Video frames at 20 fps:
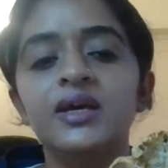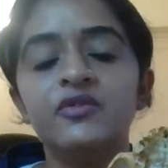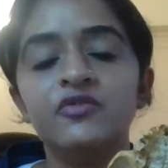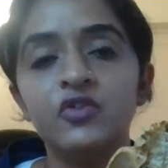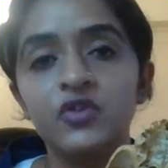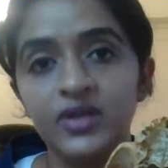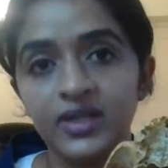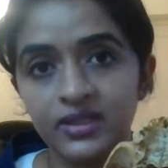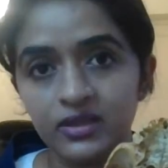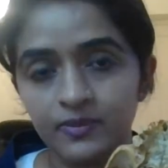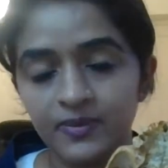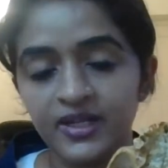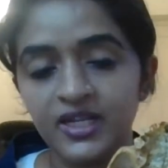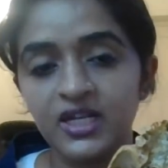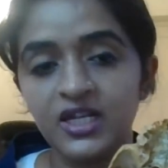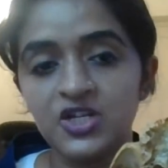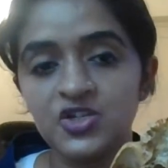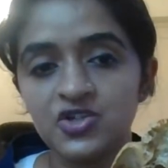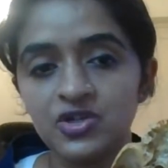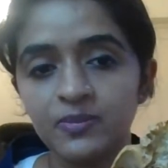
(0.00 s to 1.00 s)
For
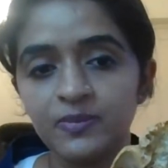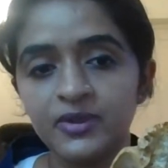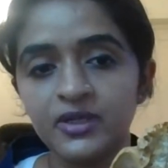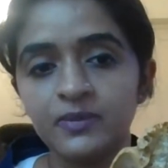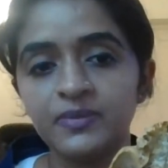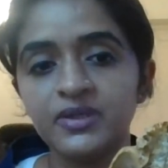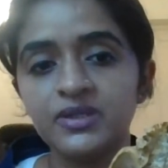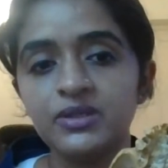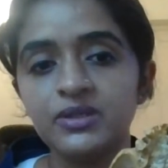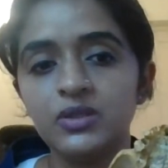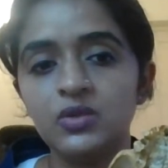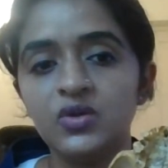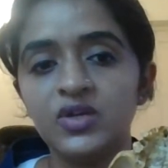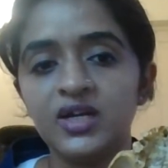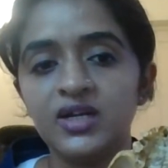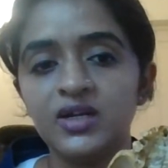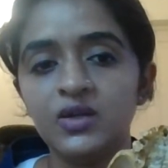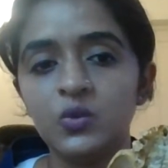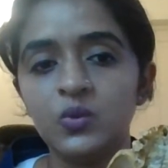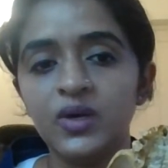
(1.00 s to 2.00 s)
explanation purpose, you
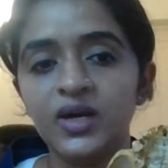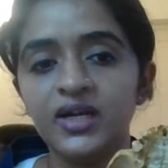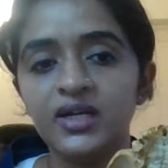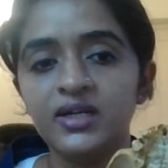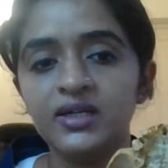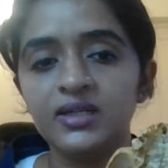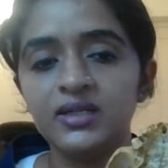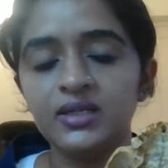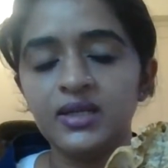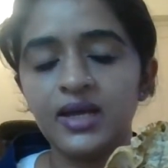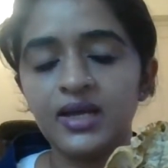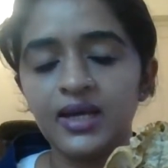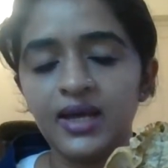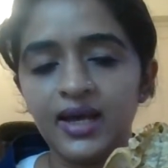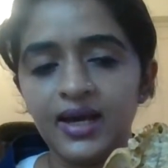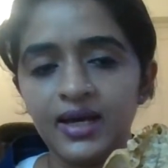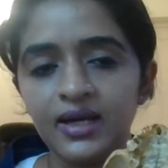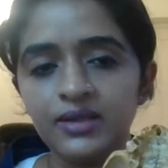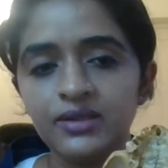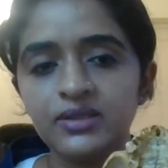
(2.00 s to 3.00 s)
can divide it
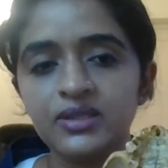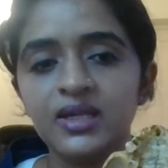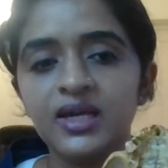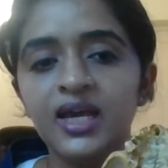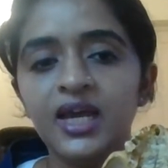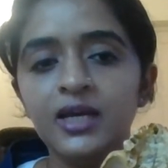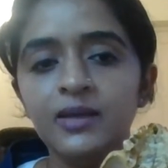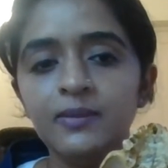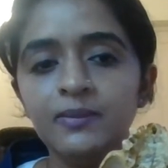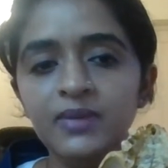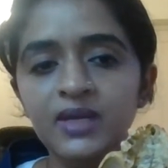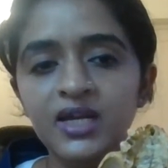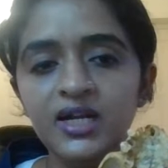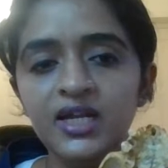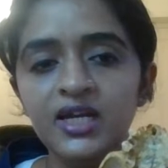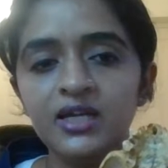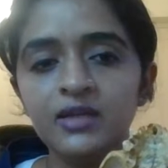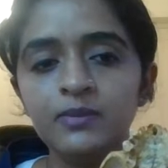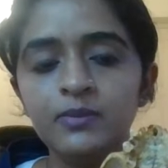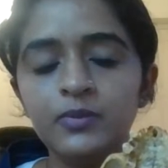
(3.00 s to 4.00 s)
as a
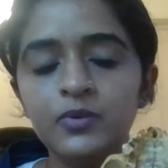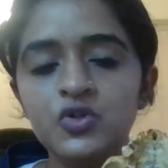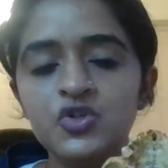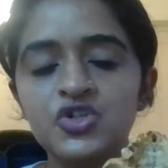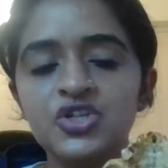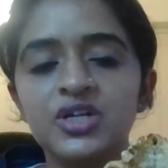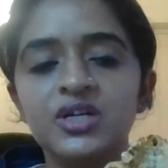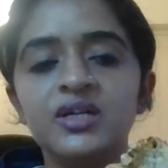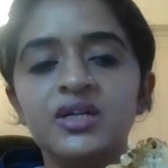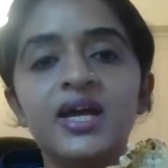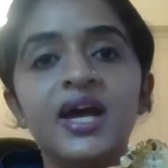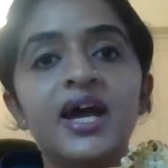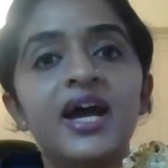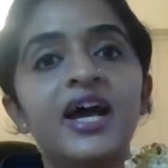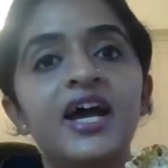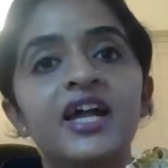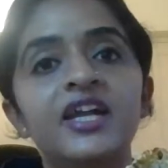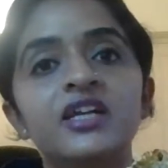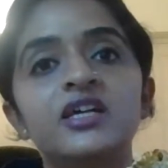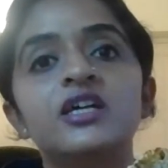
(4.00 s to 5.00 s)
median portion
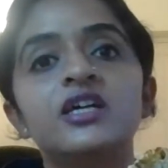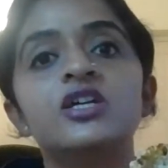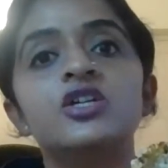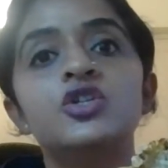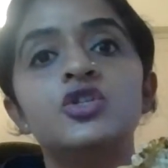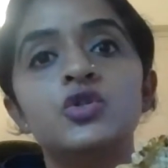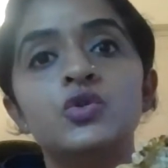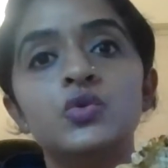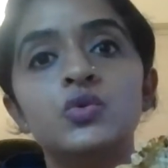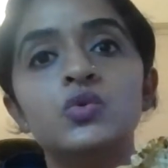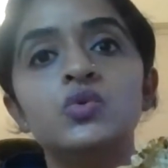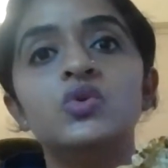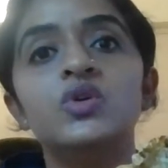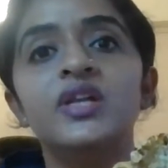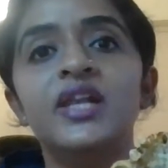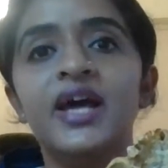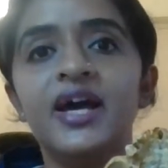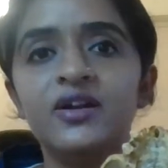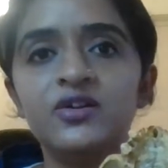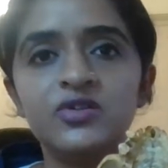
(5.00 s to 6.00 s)
and 2
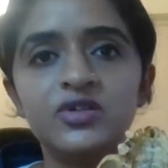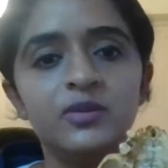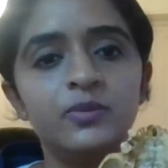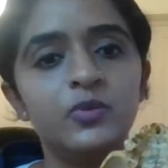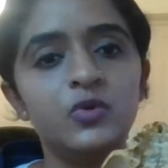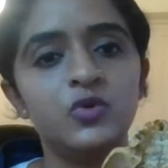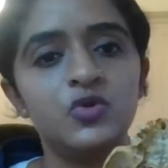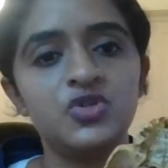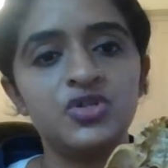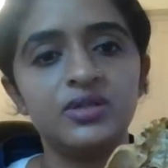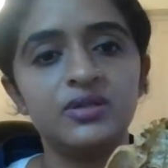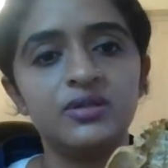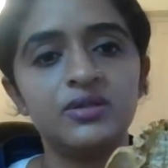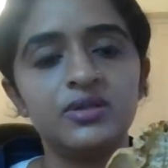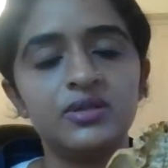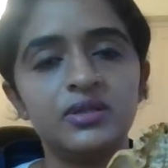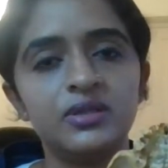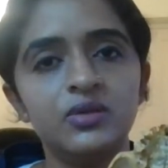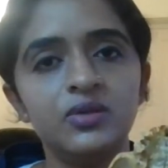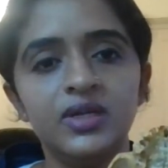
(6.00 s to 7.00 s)
lateral
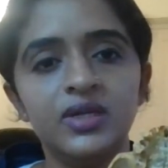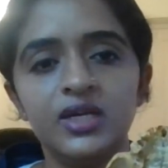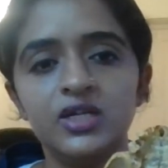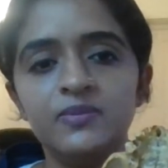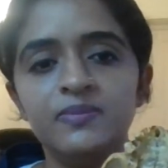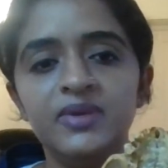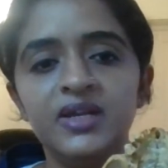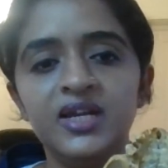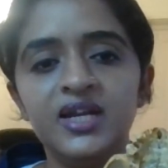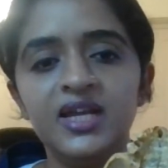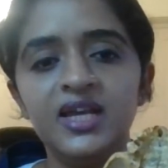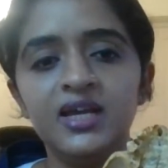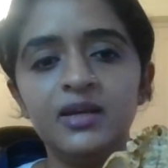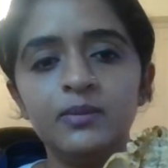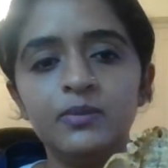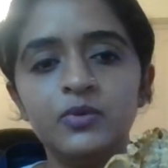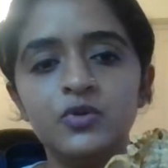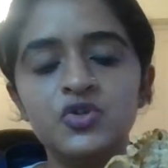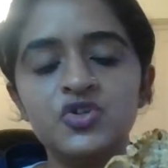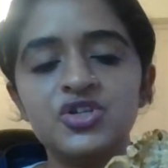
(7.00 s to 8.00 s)
portions. Okay,
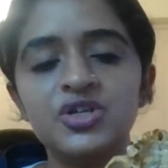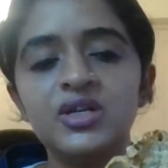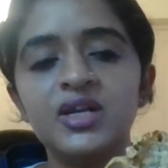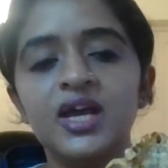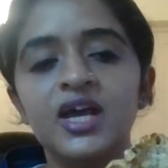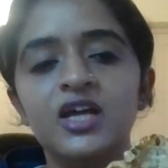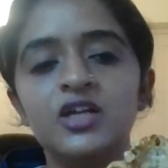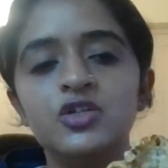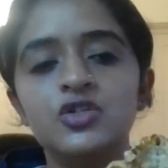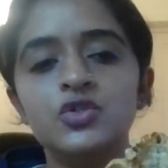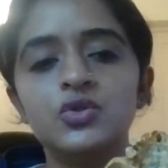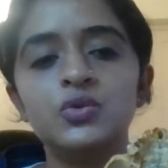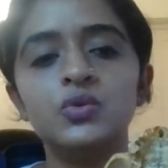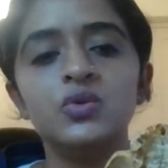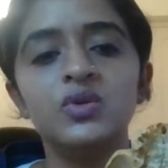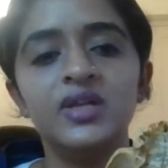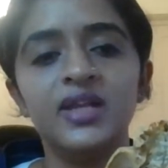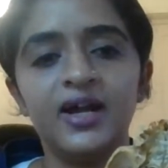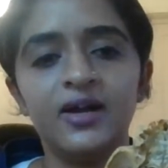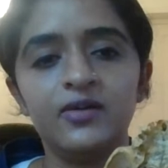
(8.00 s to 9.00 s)
median portion and
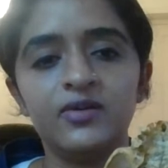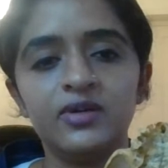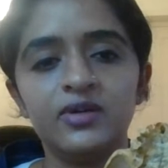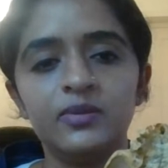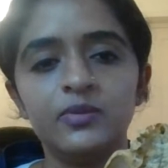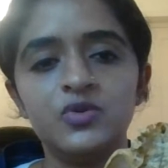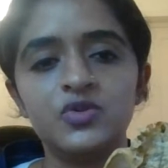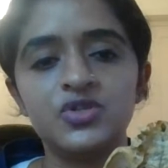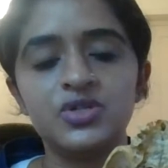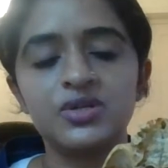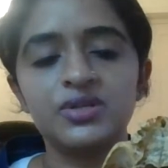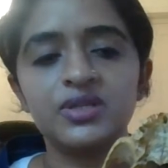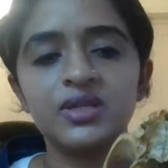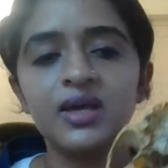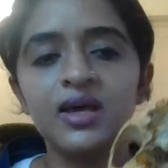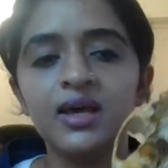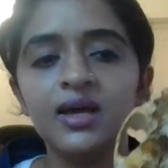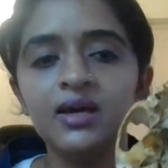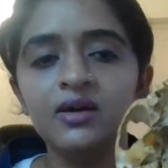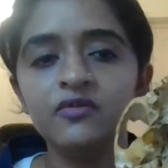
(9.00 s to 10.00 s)
2 lateral portions.
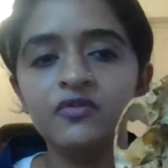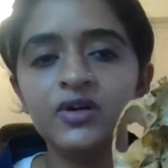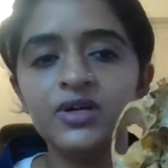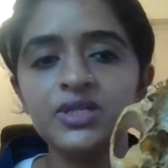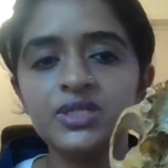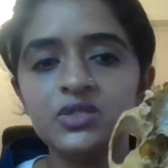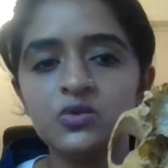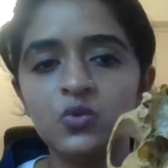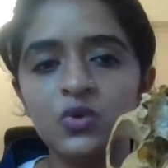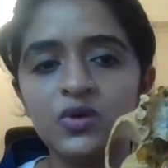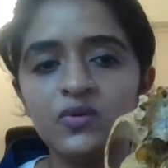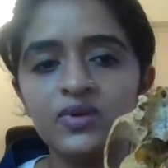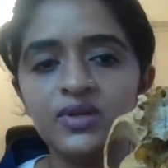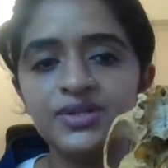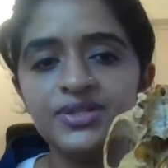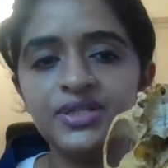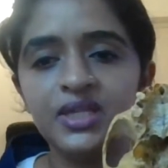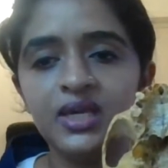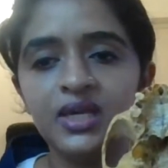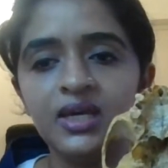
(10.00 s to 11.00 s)
First, we will
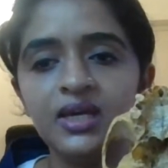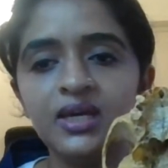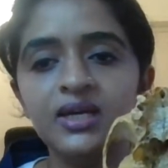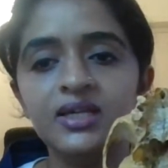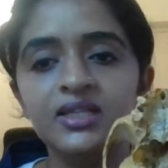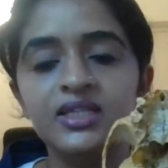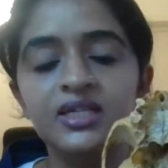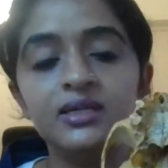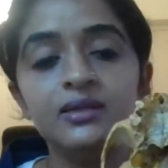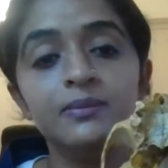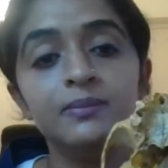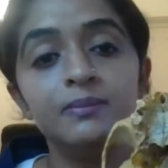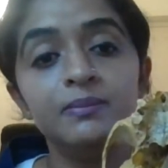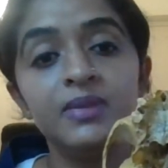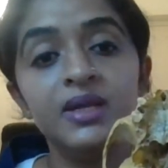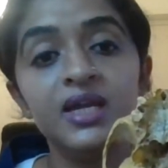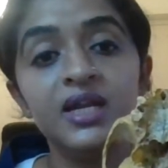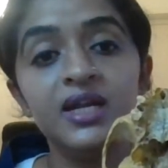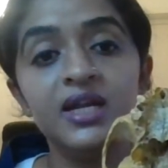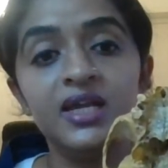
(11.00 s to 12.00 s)
see the
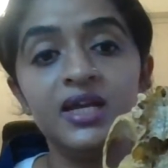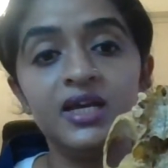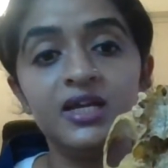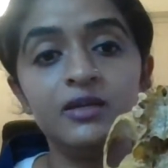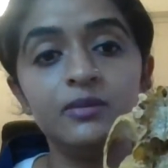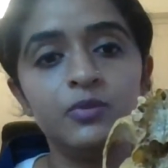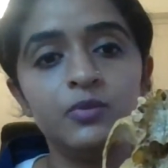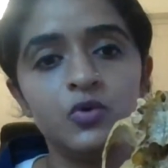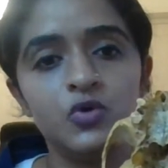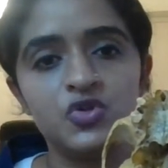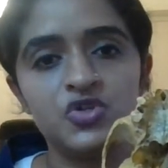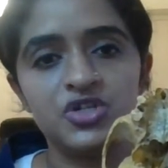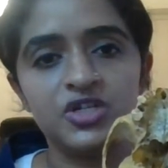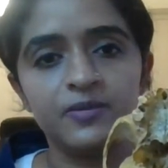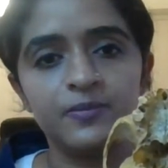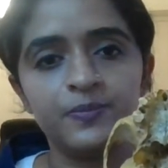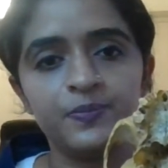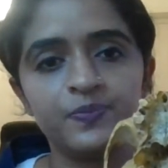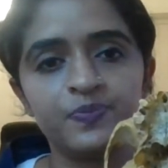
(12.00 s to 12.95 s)
median portion.